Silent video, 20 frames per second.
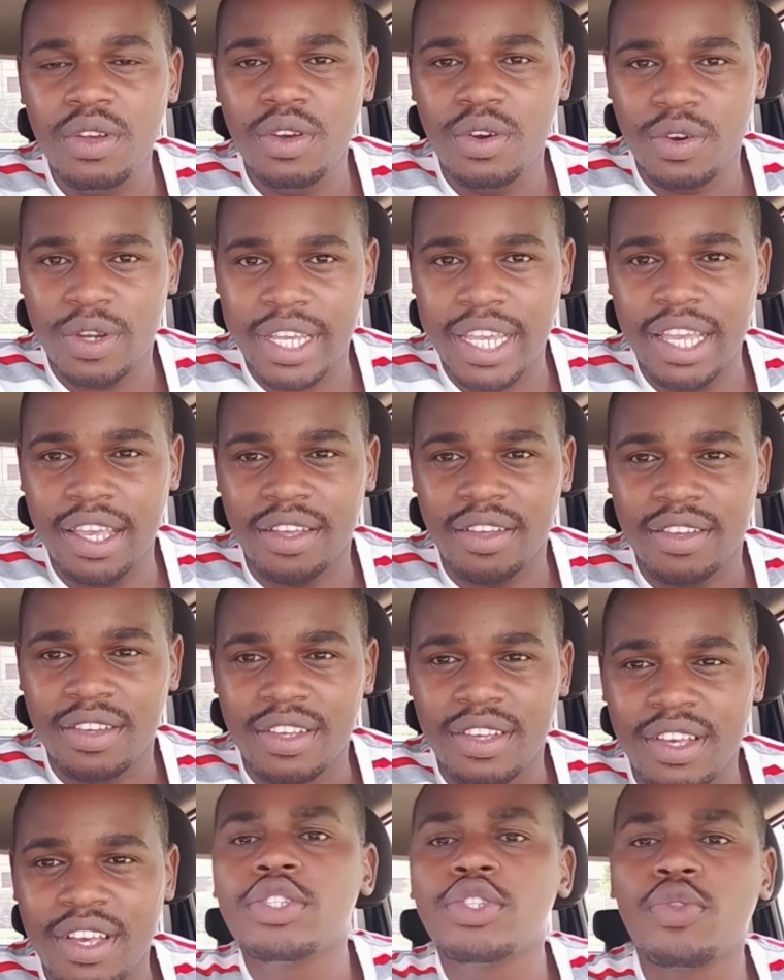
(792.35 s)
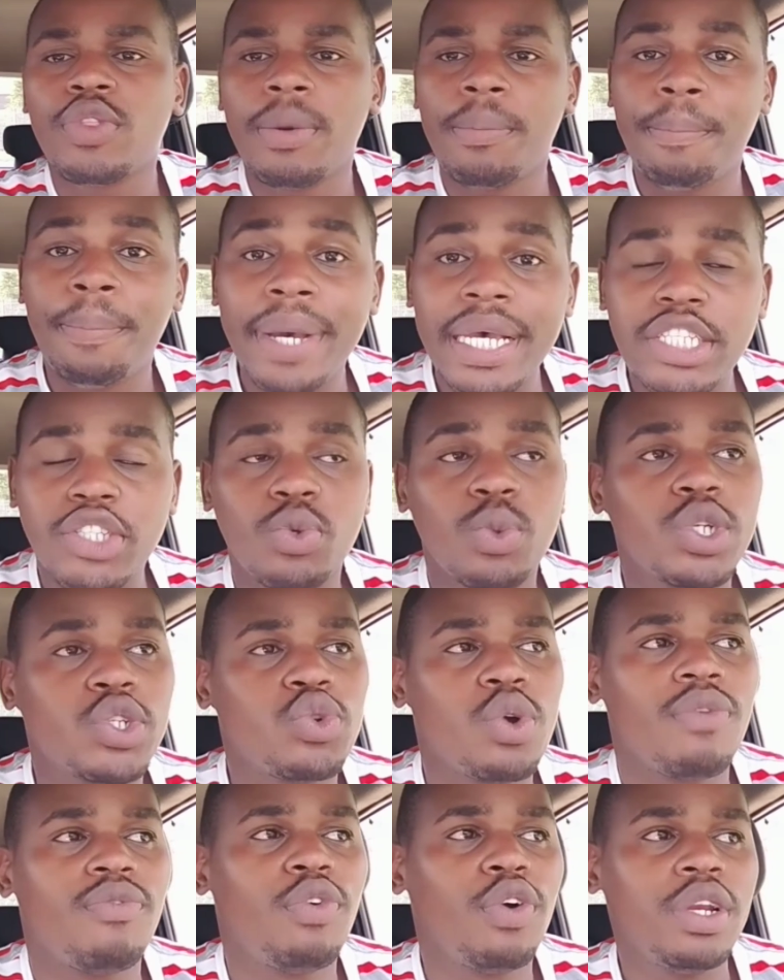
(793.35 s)
Okay. The best way to
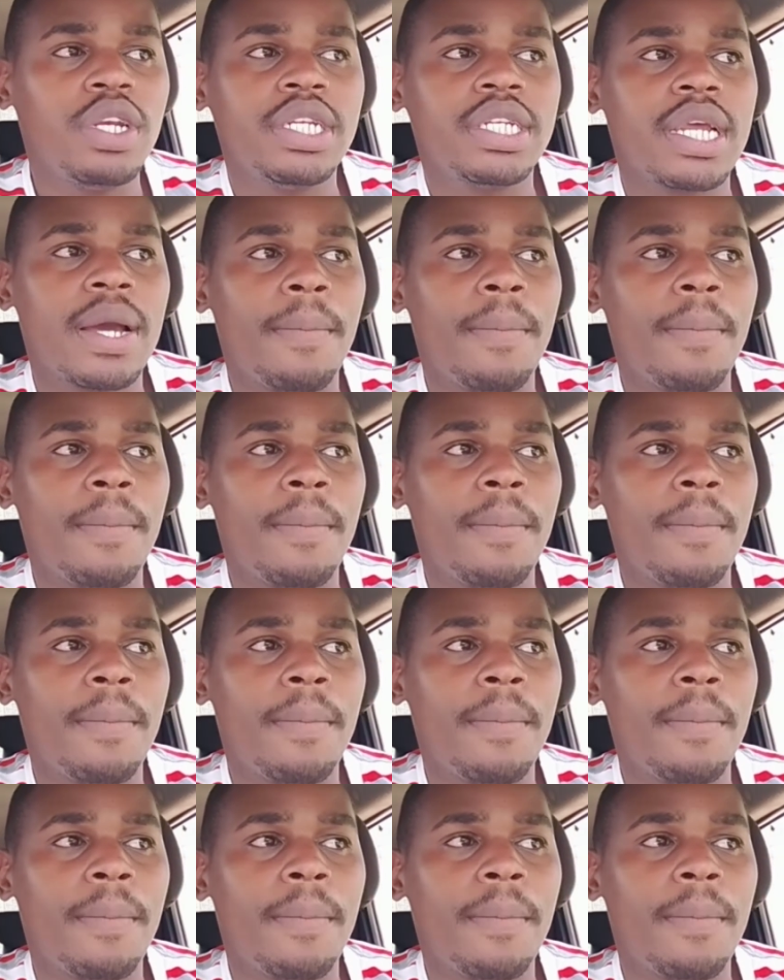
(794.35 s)
avoid